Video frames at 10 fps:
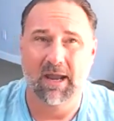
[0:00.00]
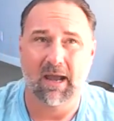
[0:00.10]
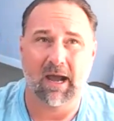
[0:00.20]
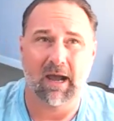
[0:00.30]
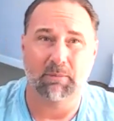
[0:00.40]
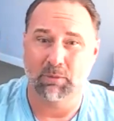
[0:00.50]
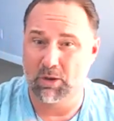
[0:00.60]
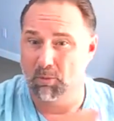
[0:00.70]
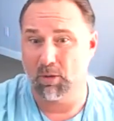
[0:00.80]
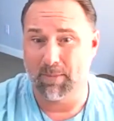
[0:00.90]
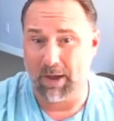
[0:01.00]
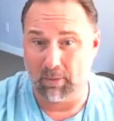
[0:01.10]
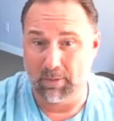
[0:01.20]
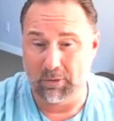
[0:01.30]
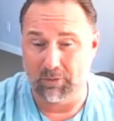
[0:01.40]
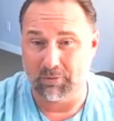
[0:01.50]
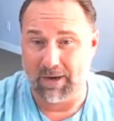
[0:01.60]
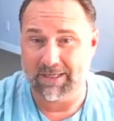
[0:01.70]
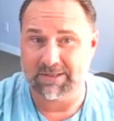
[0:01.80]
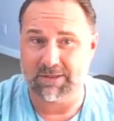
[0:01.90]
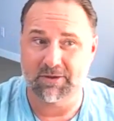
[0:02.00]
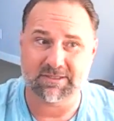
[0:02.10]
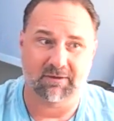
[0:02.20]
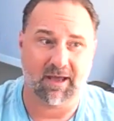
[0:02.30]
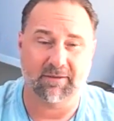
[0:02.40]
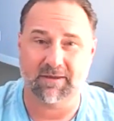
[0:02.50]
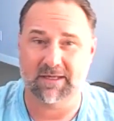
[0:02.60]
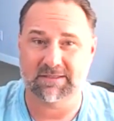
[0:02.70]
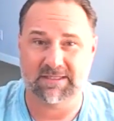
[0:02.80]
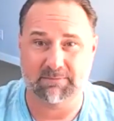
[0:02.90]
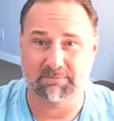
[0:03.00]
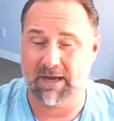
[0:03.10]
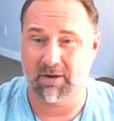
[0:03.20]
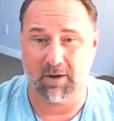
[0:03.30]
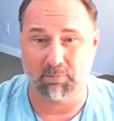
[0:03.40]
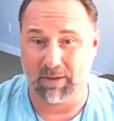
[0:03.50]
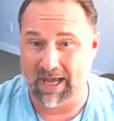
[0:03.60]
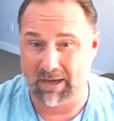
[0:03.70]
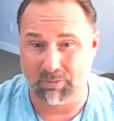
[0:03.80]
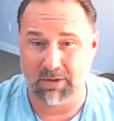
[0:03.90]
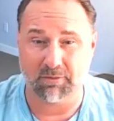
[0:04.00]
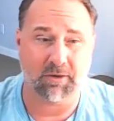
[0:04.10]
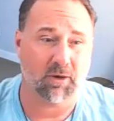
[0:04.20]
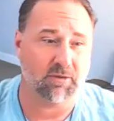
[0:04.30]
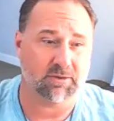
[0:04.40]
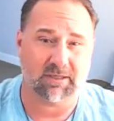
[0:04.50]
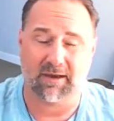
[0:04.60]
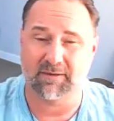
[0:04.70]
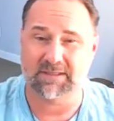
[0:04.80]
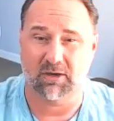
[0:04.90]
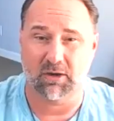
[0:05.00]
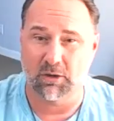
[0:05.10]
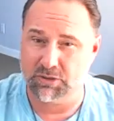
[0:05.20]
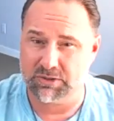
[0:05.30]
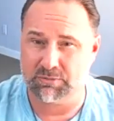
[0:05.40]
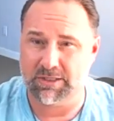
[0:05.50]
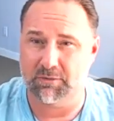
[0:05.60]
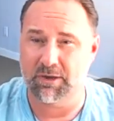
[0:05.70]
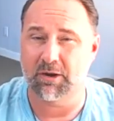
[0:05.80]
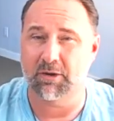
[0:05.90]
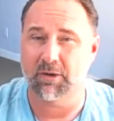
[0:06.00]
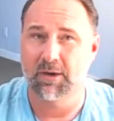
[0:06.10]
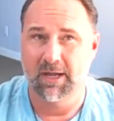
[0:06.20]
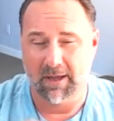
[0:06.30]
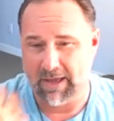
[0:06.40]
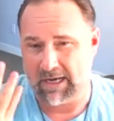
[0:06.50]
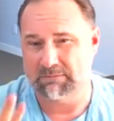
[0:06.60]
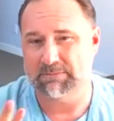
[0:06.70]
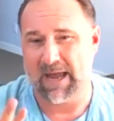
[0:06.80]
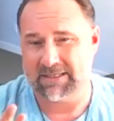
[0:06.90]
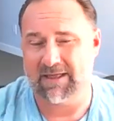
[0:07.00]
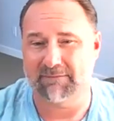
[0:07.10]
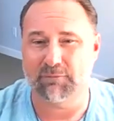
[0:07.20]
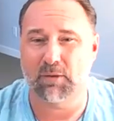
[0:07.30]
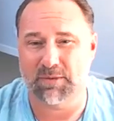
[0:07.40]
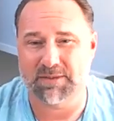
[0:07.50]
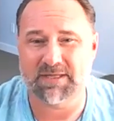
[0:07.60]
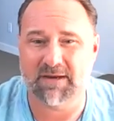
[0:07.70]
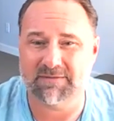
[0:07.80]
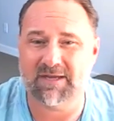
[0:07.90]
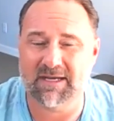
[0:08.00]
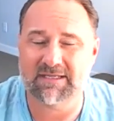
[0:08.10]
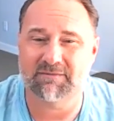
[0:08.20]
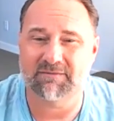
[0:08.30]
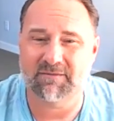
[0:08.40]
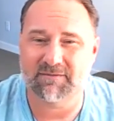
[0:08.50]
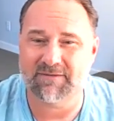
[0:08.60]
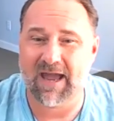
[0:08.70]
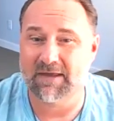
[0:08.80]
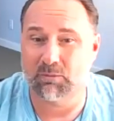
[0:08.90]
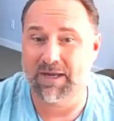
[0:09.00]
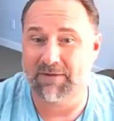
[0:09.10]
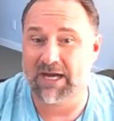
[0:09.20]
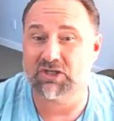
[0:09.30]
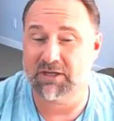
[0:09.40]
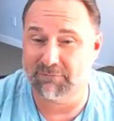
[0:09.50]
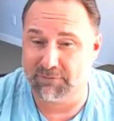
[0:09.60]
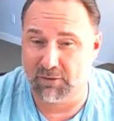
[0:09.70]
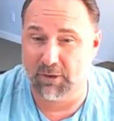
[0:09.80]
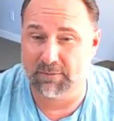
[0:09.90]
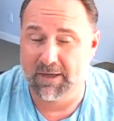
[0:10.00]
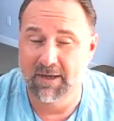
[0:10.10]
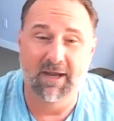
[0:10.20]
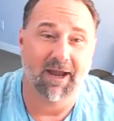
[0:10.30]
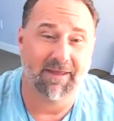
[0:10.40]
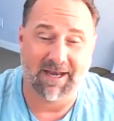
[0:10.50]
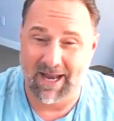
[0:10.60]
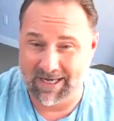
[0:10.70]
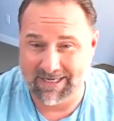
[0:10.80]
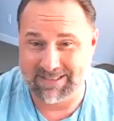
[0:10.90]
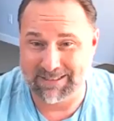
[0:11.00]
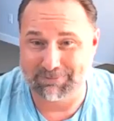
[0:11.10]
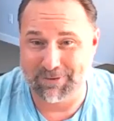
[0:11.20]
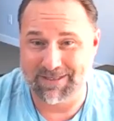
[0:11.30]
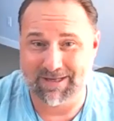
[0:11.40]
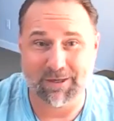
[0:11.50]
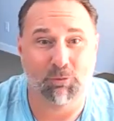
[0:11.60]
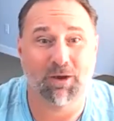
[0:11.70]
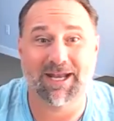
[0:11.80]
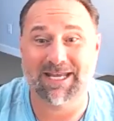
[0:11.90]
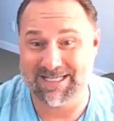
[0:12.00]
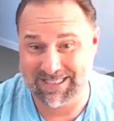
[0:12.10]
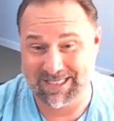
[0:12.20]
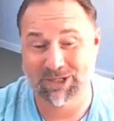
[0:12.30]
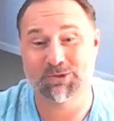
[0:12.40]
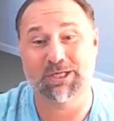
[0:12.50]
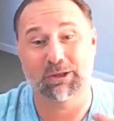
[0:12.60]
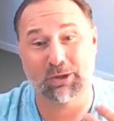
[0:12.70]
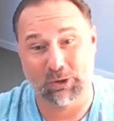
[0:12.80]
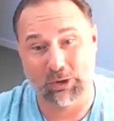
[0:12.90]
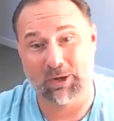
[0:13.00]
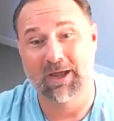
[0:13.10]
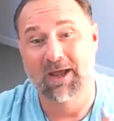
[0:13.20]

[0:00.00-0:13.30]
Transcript: Uh, but we know more about our moon, right? So there's a lot of things deep down in our planet we don't know. There's a lot of things in our oceans we don't know. And that comes back to that 4% of scientific fact that we have actually confirmed and that 96% that we're going to continue to learn.